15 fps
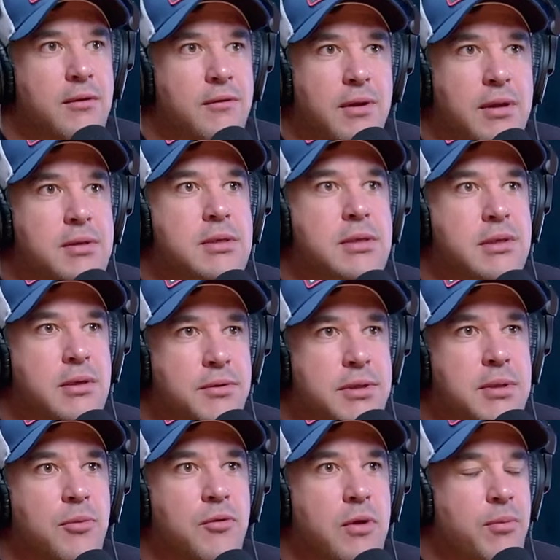He's like, SEAL
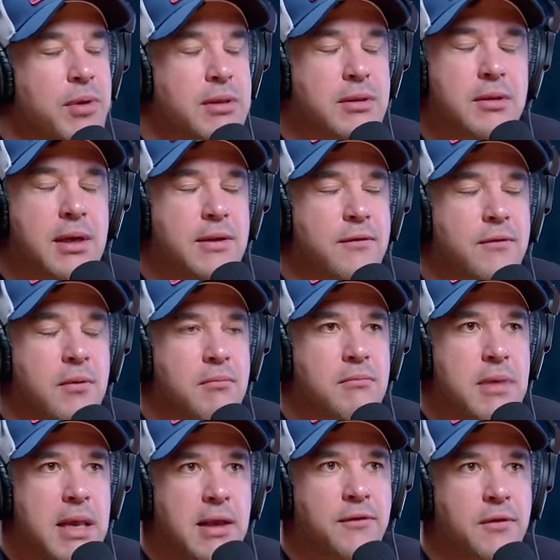Team 3. I'm like, that's
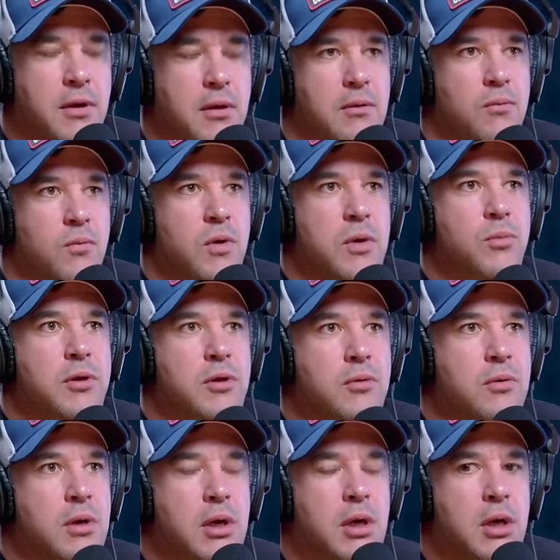amazing. When
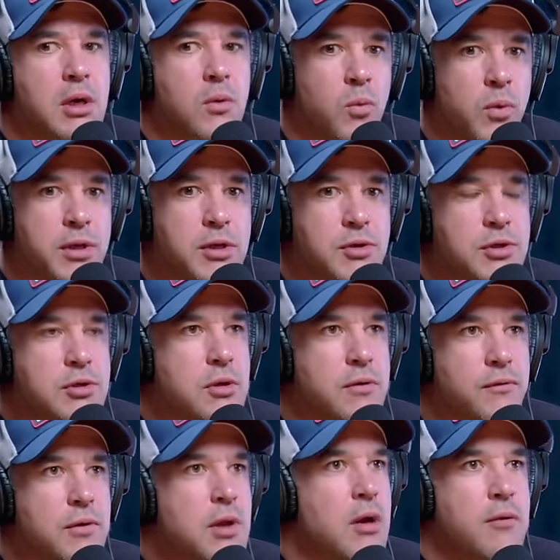did you
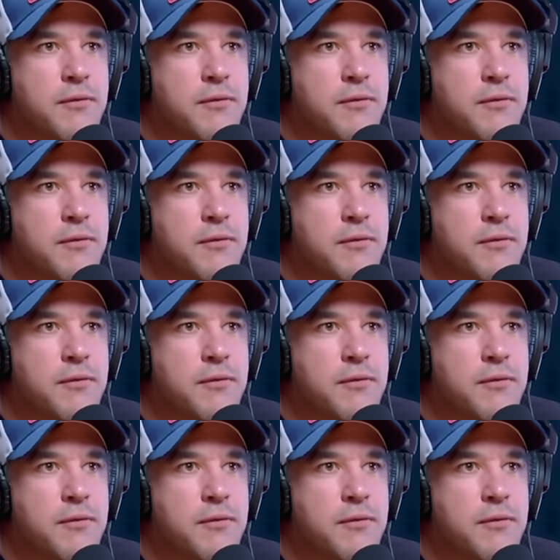serve?